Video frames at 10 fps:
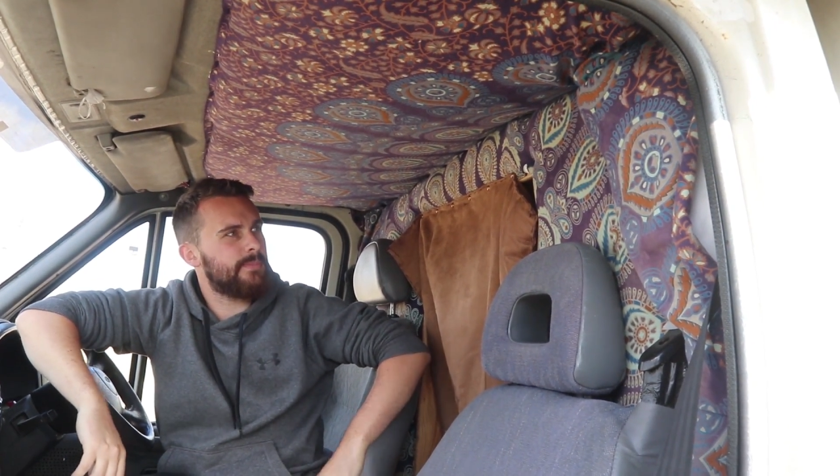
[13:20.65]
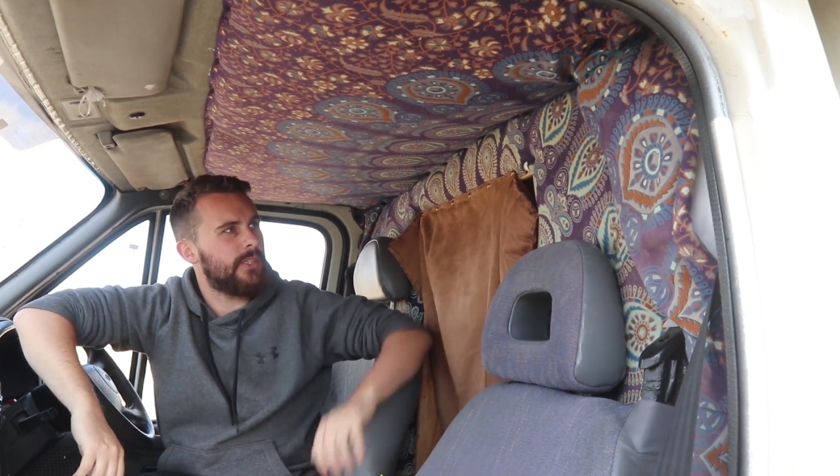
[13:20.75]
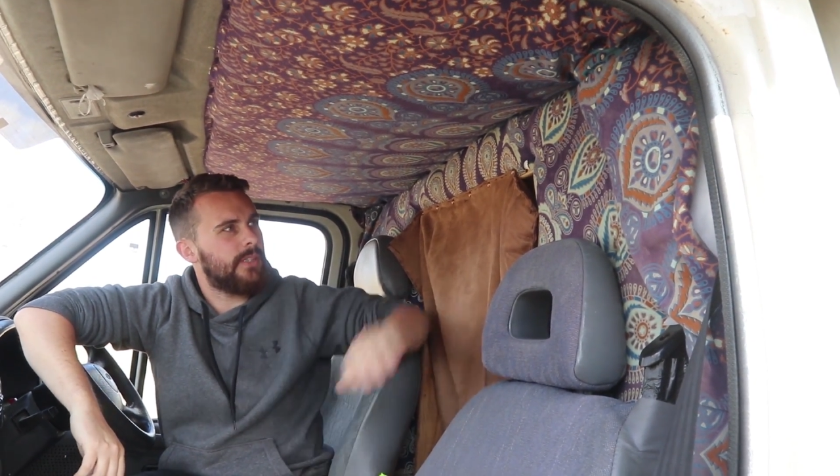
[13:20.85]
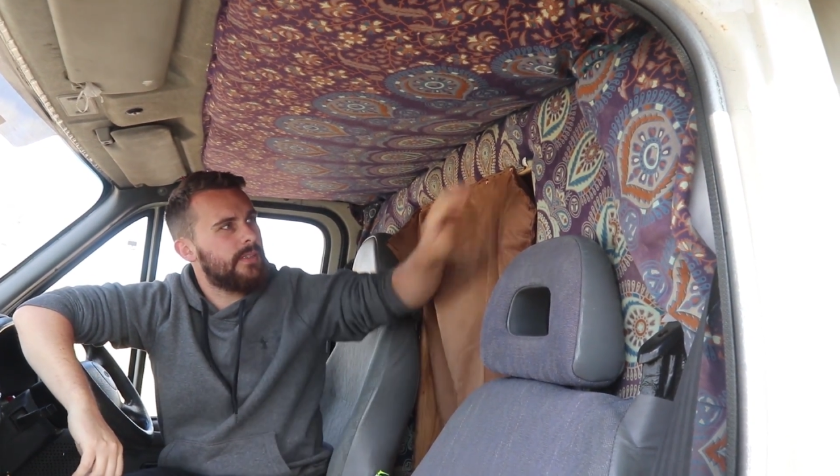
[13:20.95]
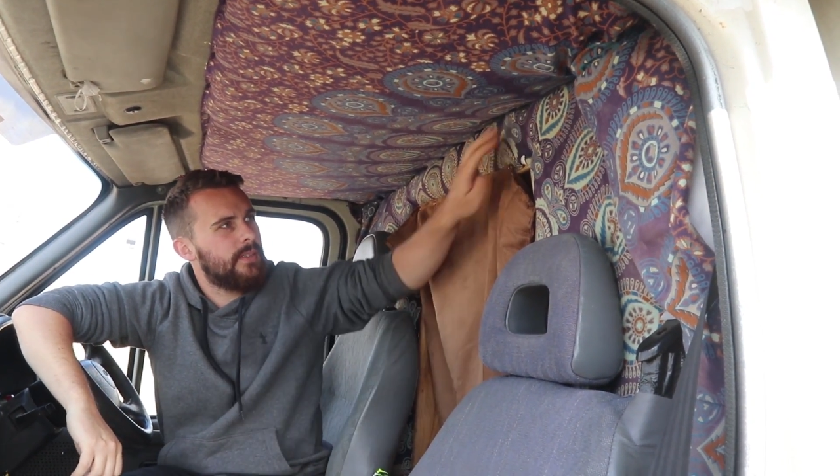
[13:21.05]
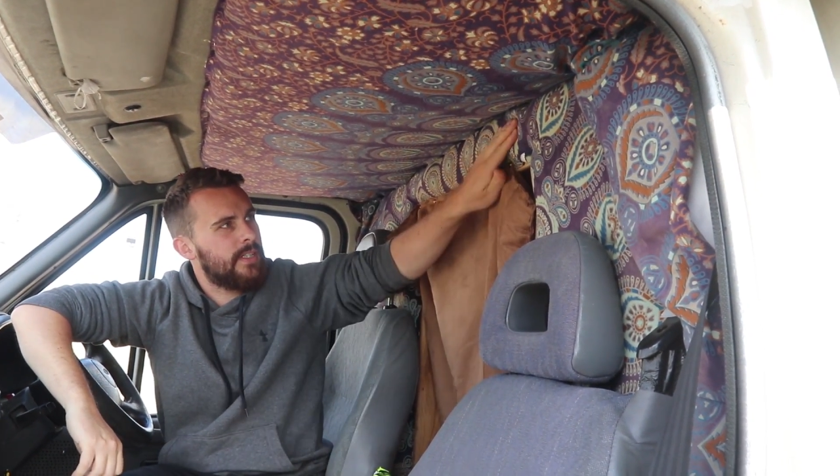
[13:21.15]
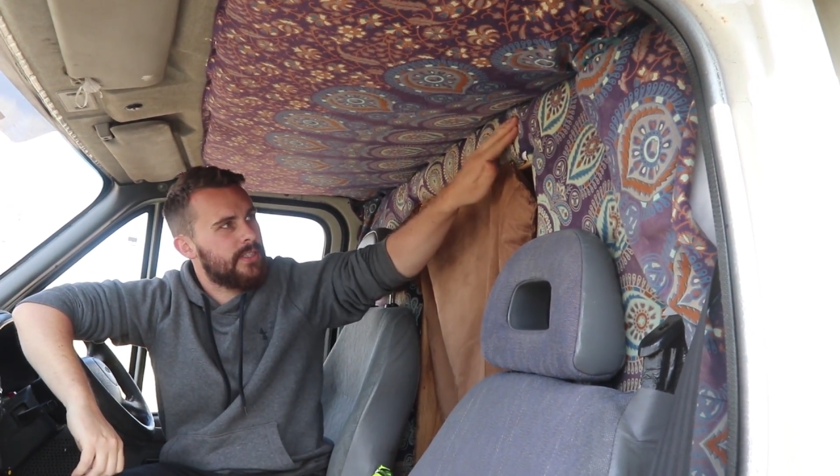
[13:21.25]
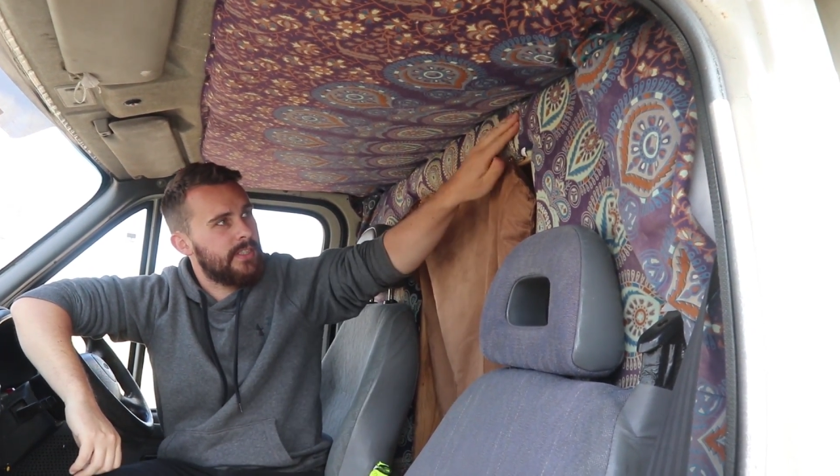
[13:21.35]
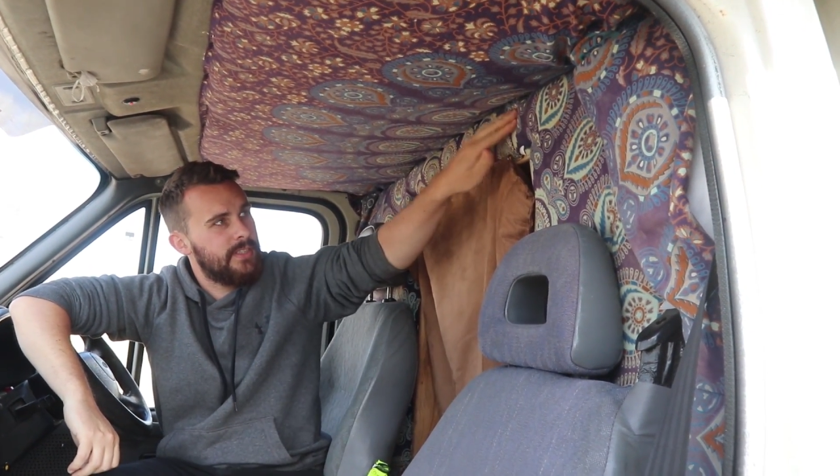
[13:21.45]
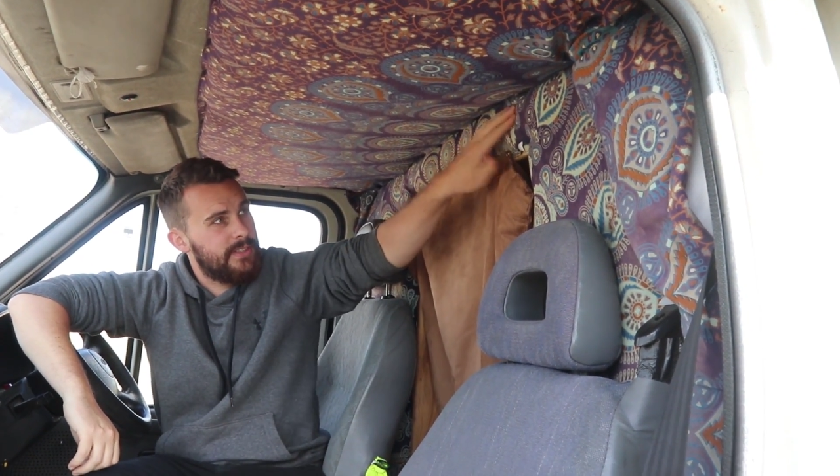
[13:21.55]
but
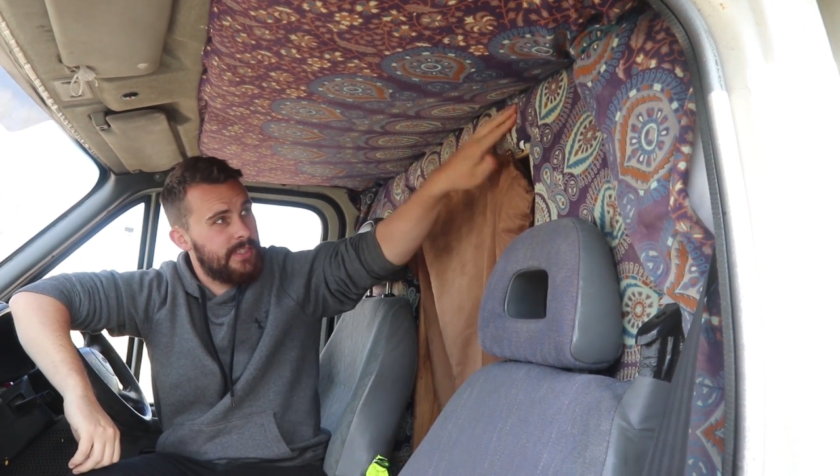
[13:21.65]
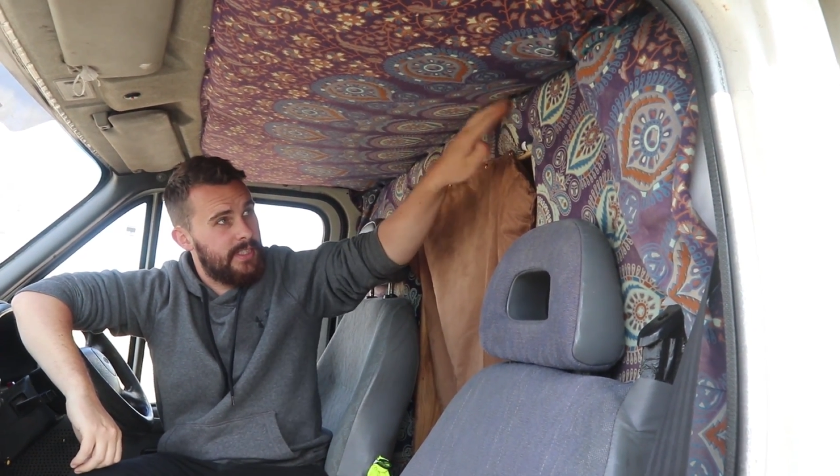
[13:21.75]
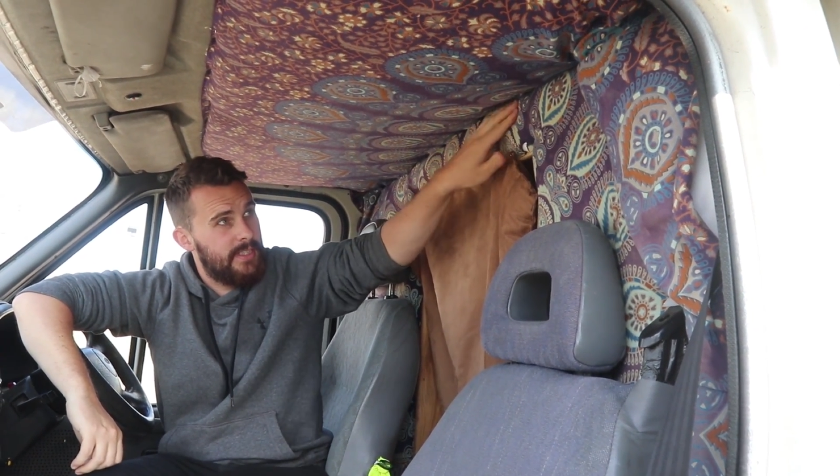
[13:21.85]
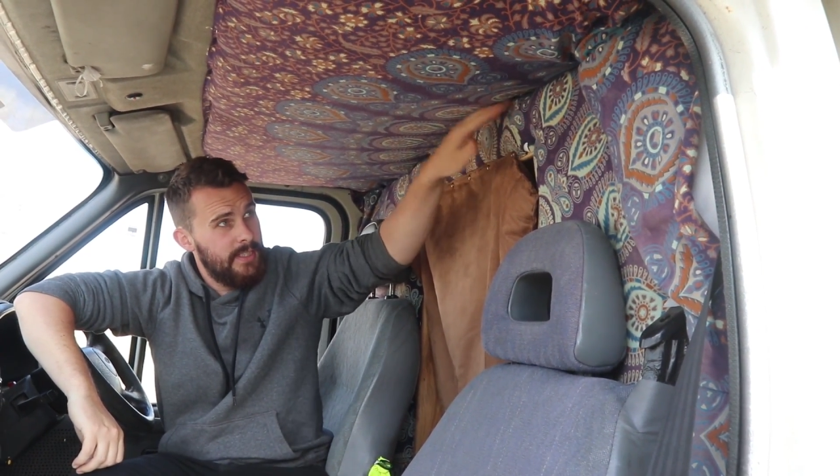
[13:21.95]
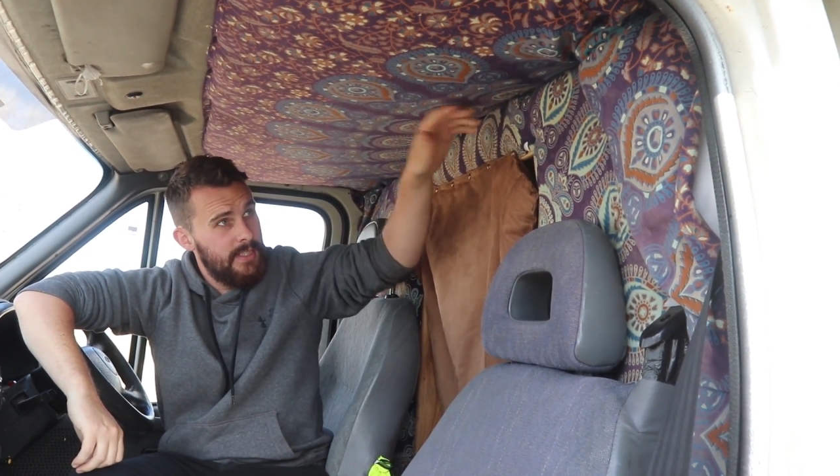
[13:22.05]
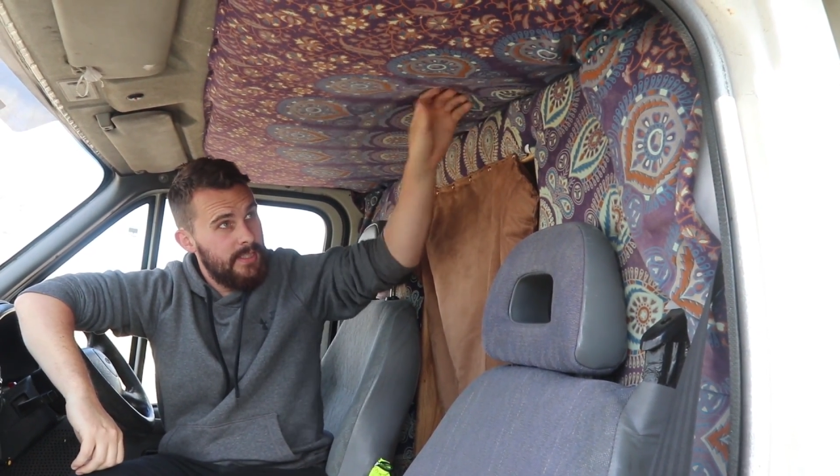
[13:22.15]
as you can see,